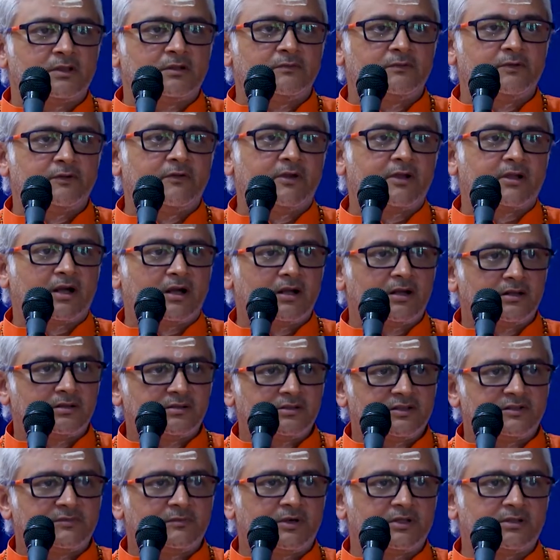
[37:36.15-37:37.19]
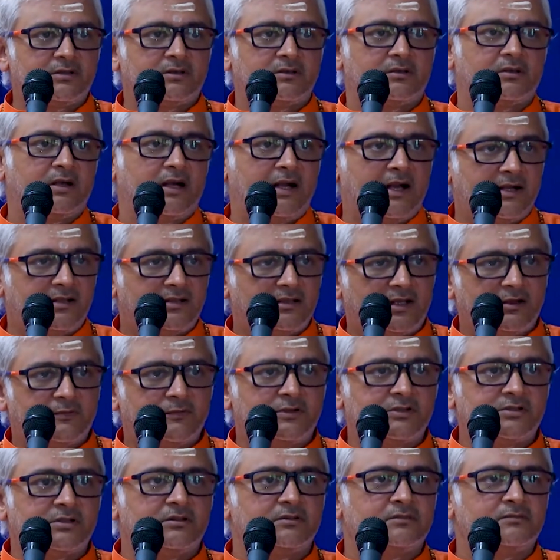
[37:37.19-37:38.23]
Vivekanandaji's mother had that
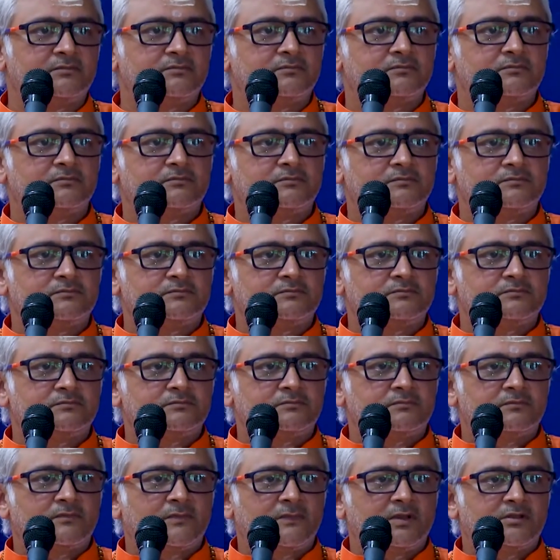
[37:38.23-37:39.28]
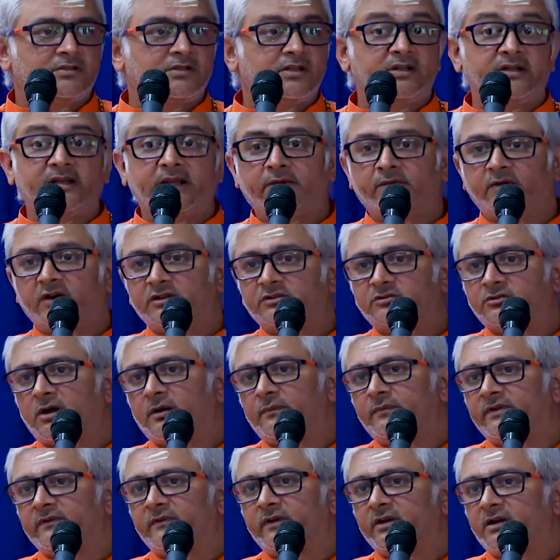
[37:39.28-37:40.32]
vision. She never
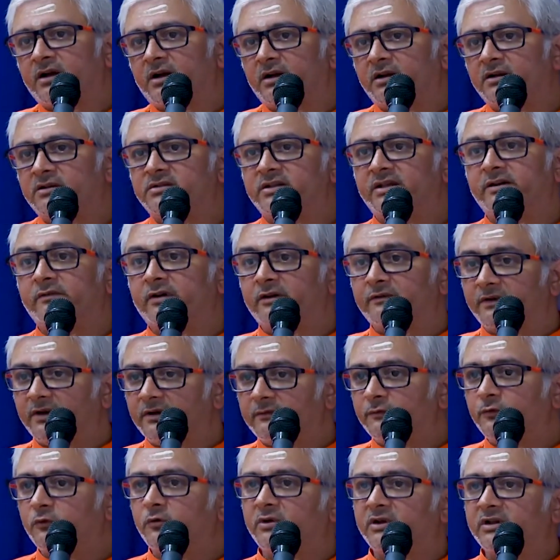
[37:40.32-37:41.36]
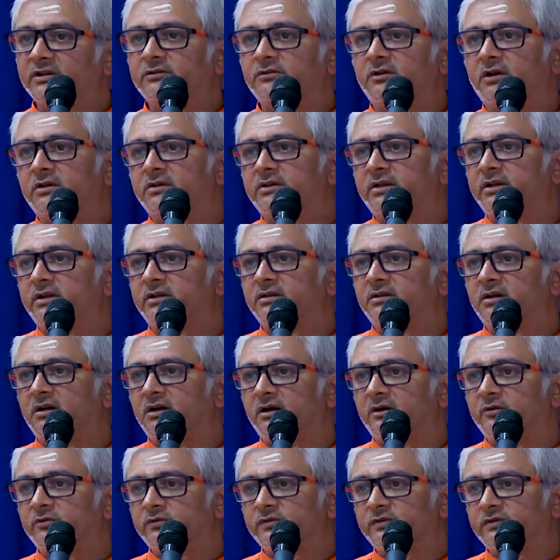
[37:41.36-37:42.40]
stopped Vivekanandaji even when food is not there in the
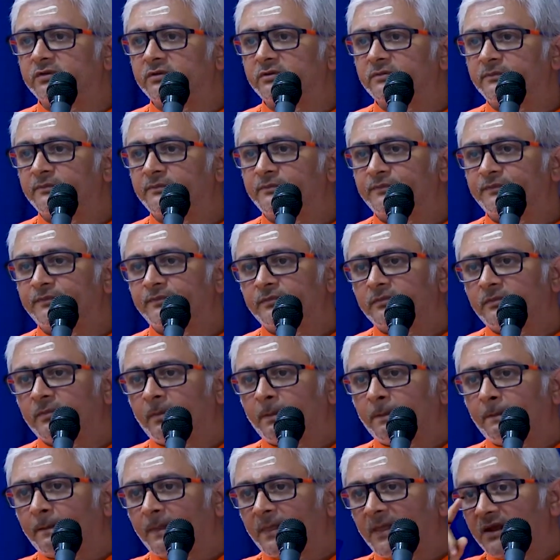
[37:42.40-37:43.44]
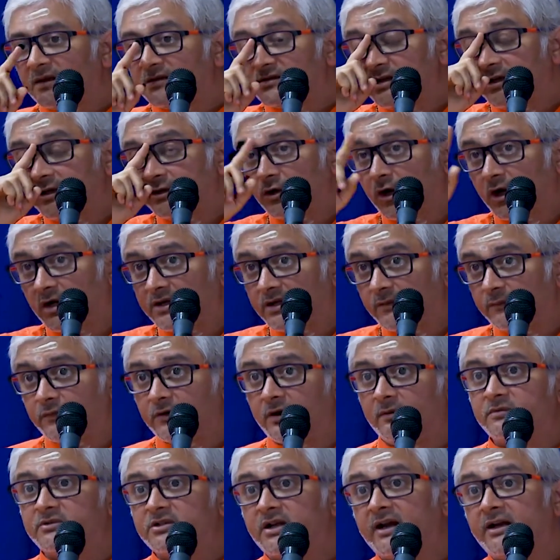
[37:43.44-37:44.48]
house. She taught him
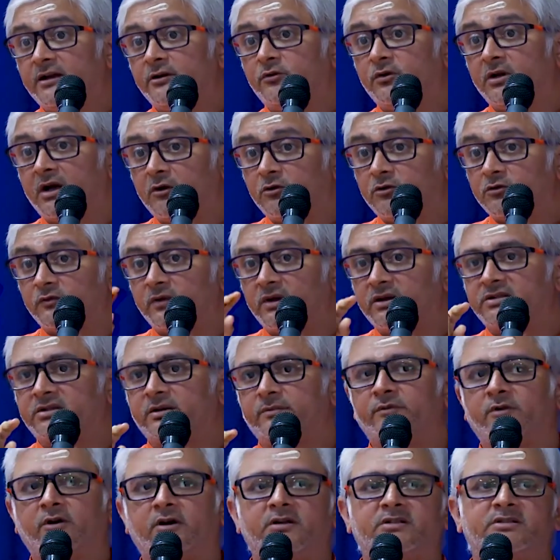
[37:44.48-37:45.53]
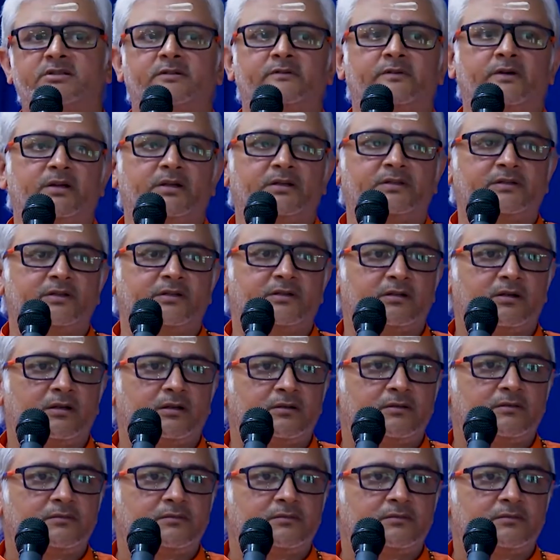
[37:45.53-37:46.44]
from childhood how to worship Lord Shiva, etc.